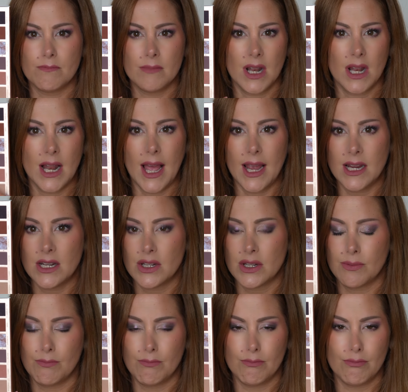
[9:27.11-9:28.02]

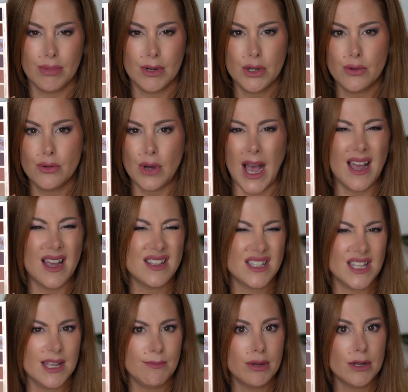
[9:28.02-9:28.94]
light blue,
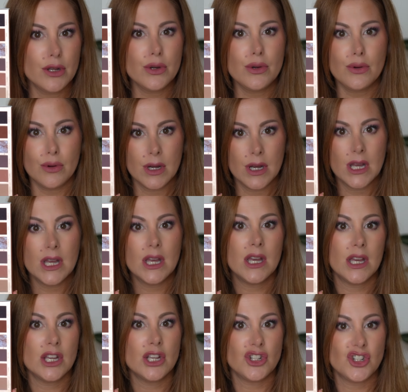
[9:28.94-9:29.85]
icy blue
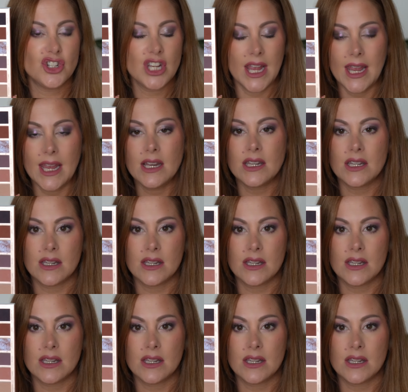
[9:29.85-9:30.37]
shade.